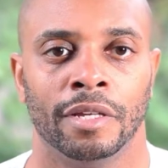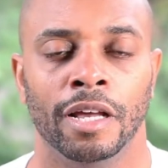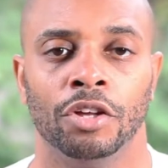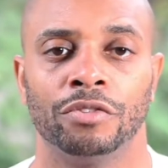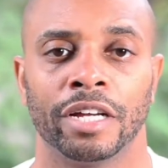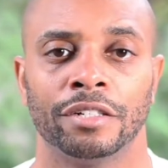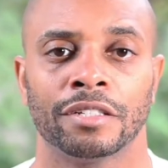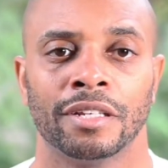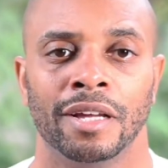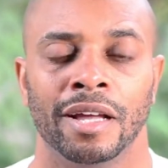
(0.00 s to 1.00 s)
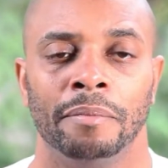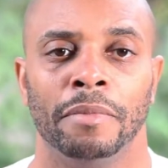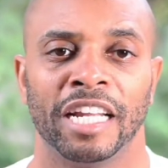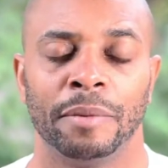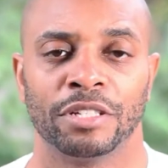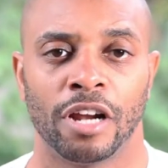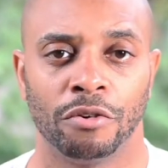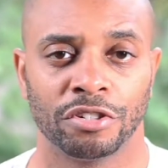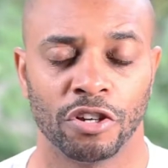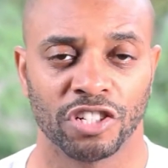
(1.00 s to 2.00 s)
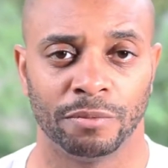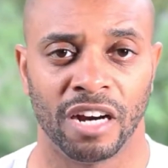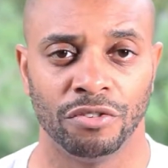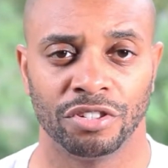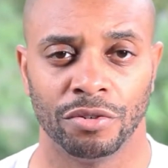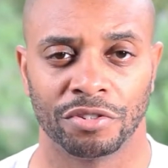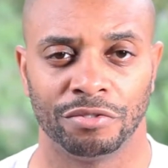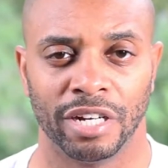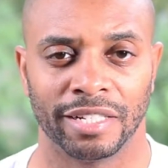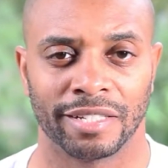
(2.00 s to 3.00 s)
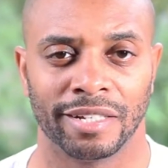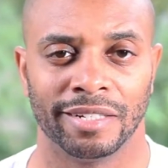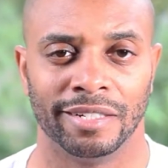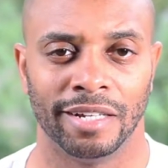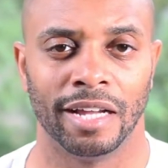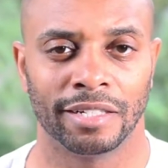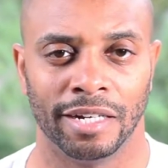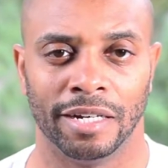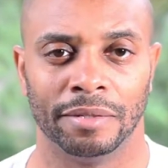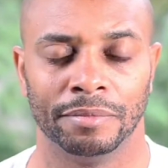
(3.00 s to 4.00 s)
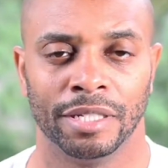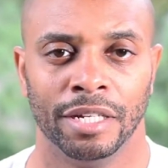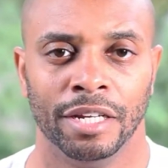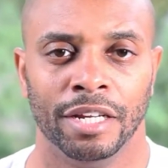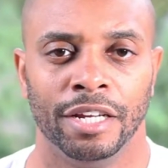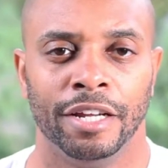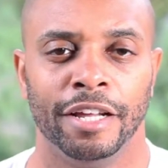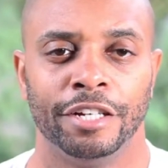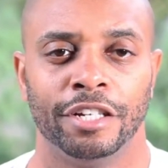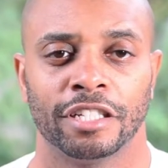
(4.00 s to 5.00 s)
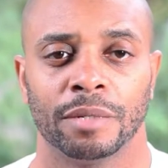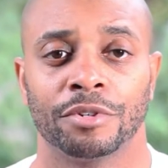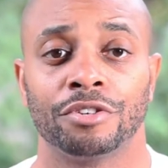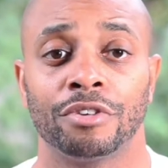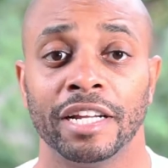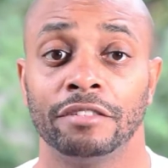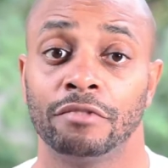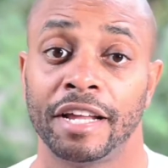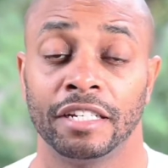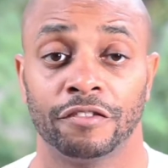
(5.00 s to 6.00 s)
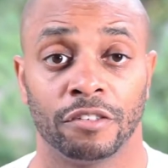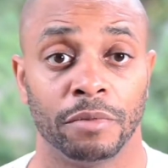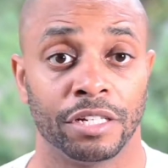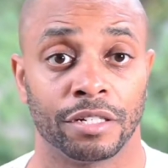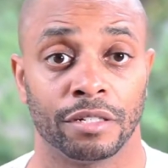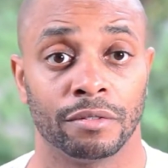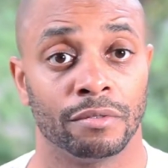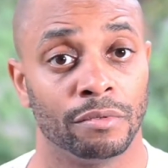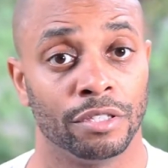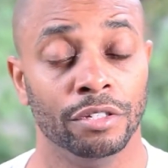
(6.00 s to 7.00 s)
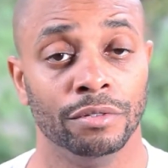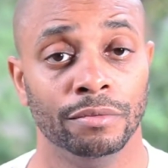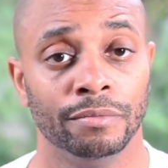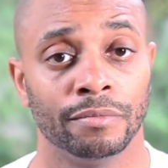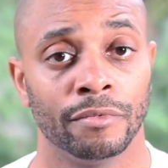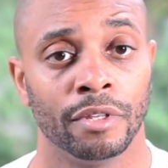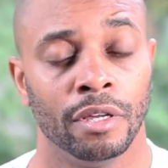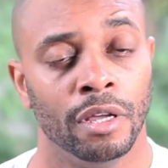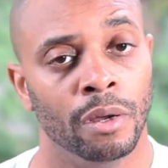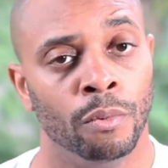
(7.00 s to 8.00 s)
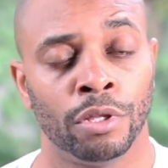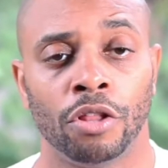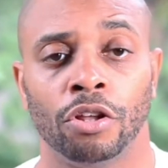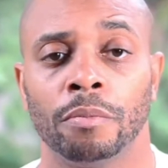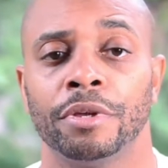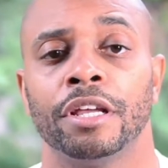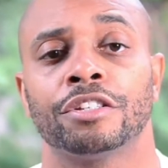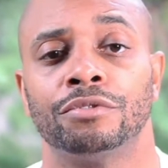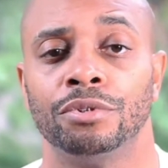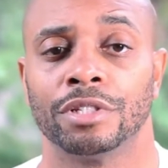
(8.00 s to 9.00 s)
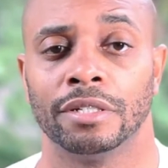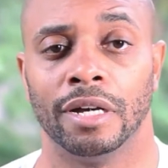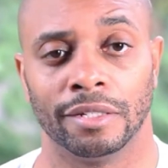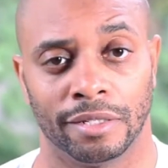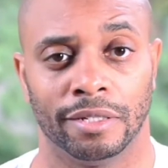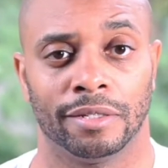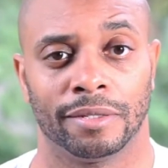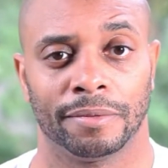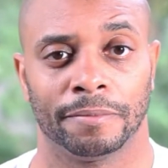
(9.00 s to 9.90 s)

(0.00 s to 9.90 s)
Hello, writers. My name is Harule Stokes from HaruleStokesWrites.com. Here to share some great writing information with you without all the BS rules and nonsense.